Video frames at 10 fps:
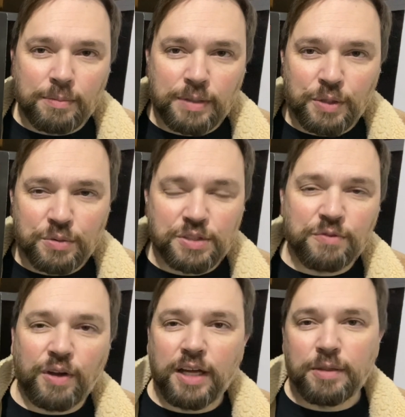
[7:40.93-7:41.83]
he was
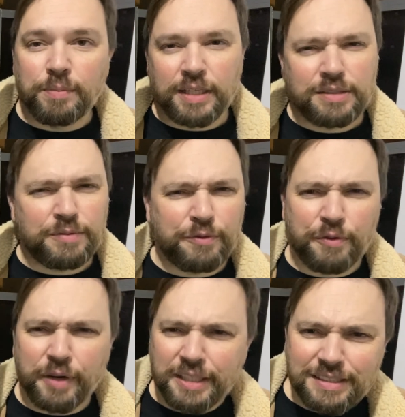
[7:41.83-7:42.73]
invited by some
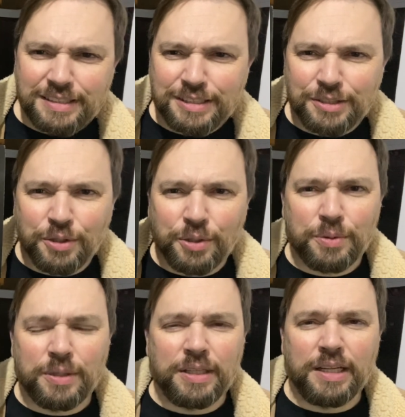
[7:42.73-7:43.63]
friends, you know,
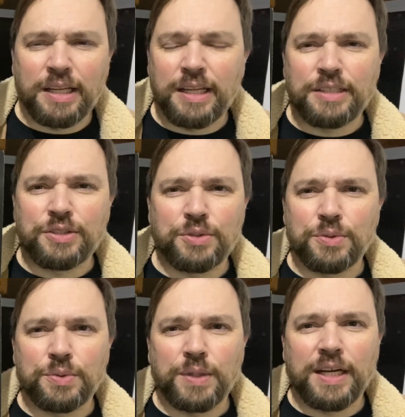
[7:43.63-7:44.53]

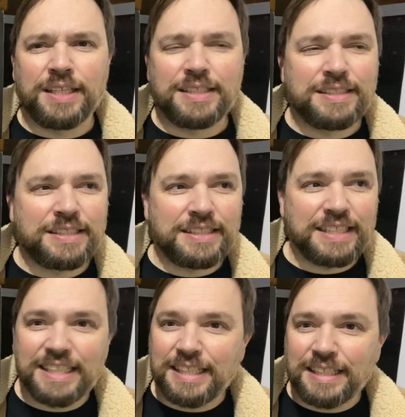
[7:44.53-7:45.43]
to sit
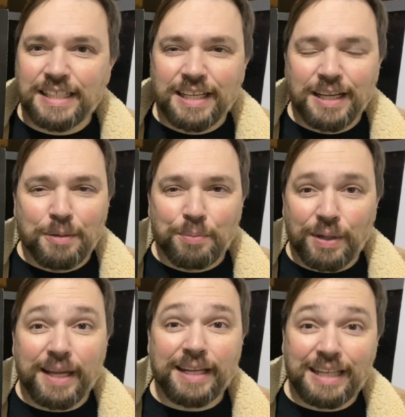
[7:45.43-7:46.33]
in
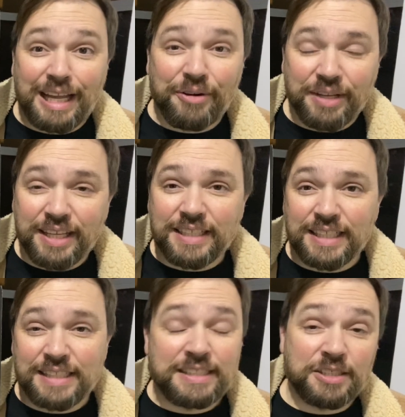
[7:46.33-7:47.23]
playing clarinet
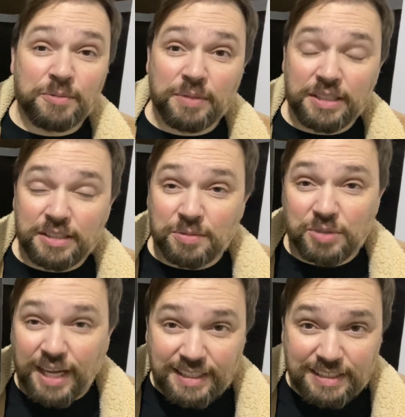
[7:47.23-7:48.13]
and in some
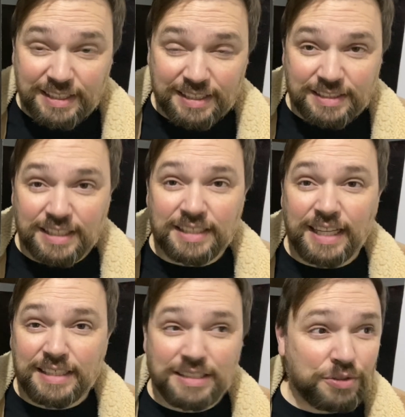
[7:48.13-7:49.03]
jazz gigs, and
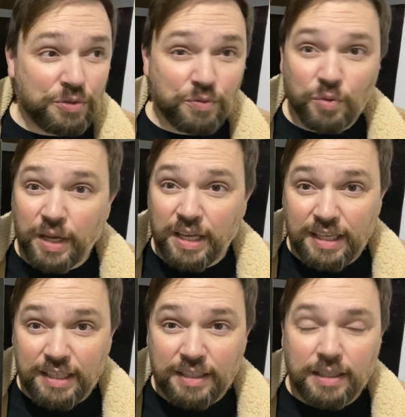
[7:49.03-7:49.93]
that's sort of where
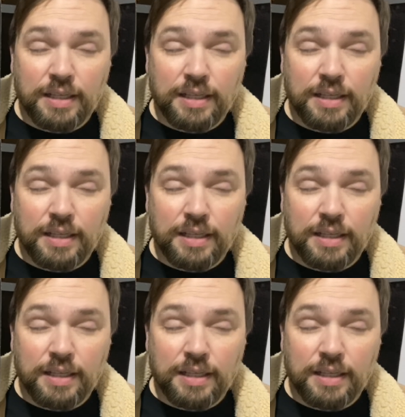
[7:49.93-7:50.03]
he,